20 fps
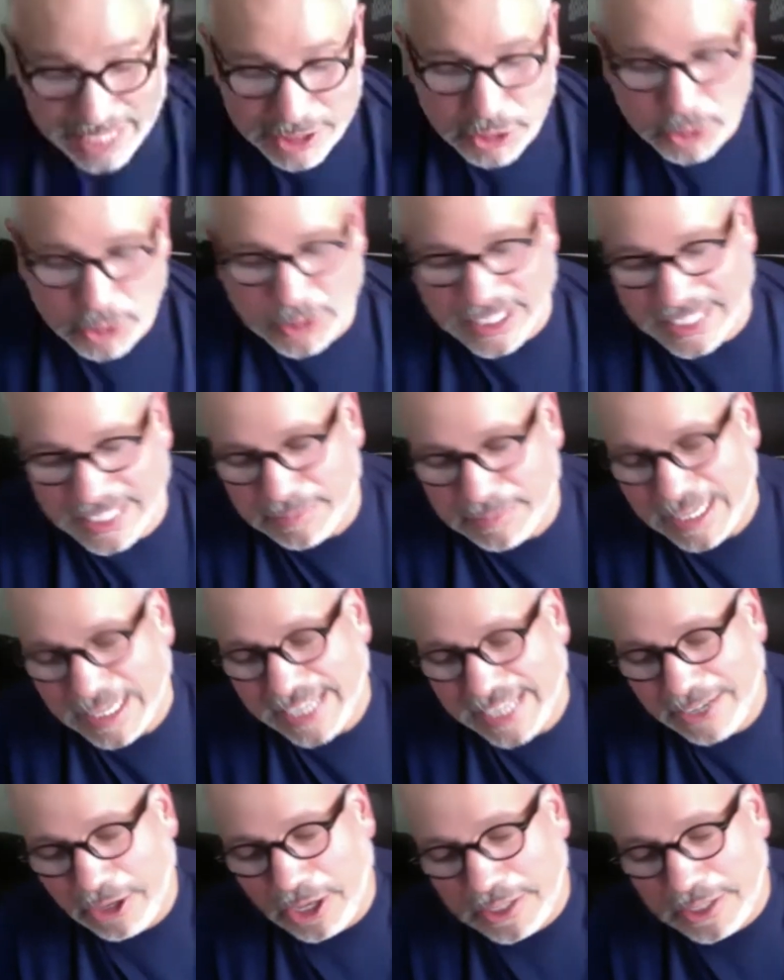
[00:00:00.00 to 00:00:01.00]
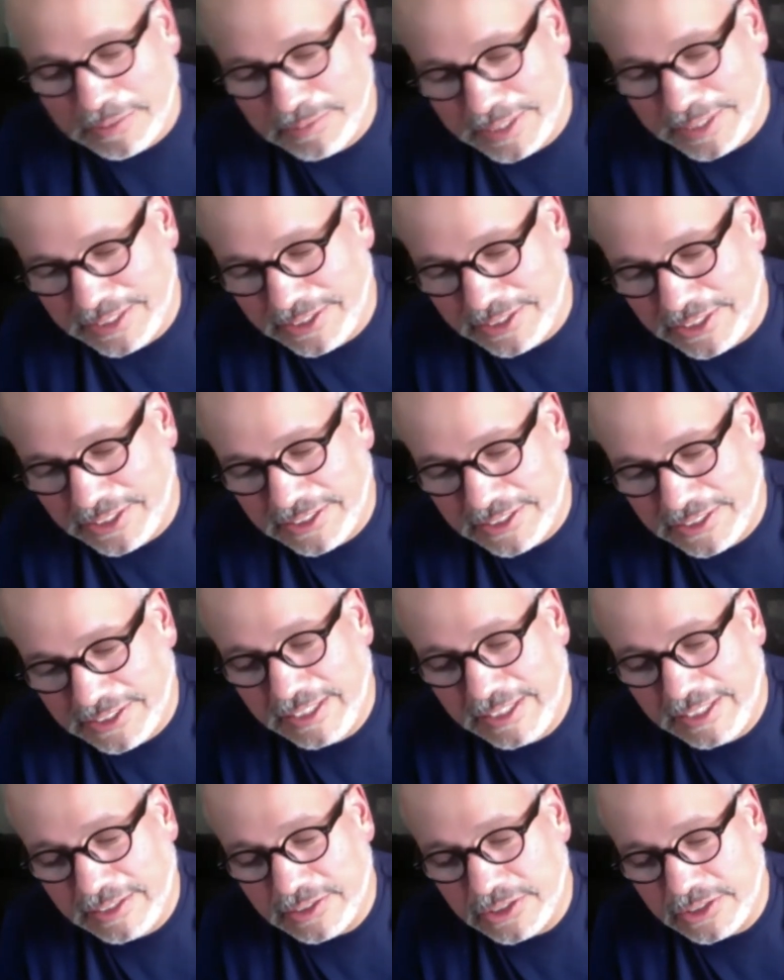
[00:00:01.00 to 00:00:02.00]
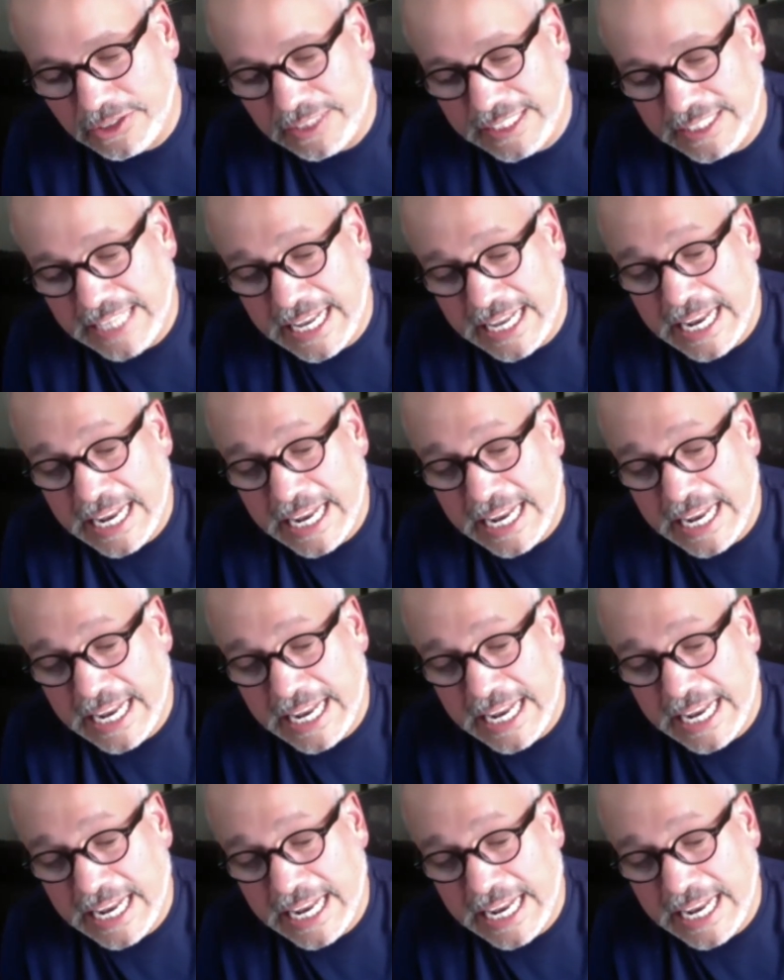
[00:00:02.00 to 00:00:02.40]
to tell them that a lot. Just like that.